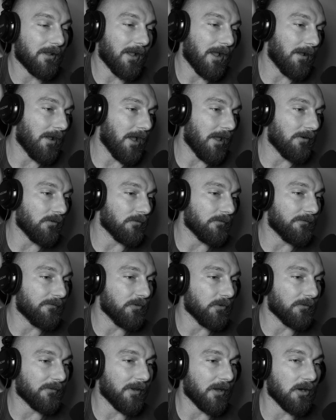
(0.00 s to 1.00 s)
I don't
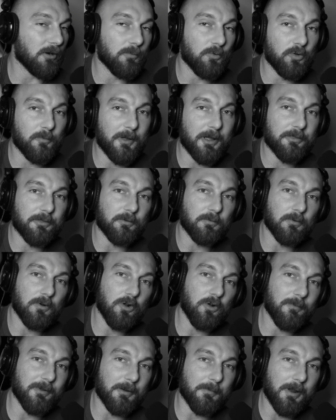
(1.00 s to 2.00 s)
feel terrible about the
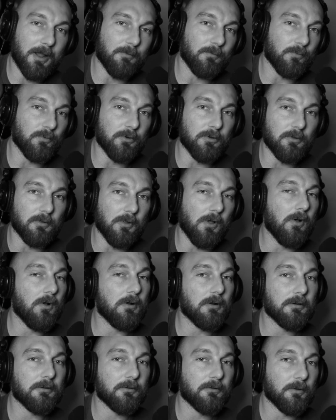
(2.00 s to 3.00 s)
row, but I'm not real
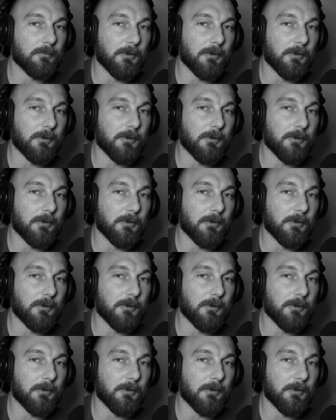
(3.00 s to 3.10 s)
long.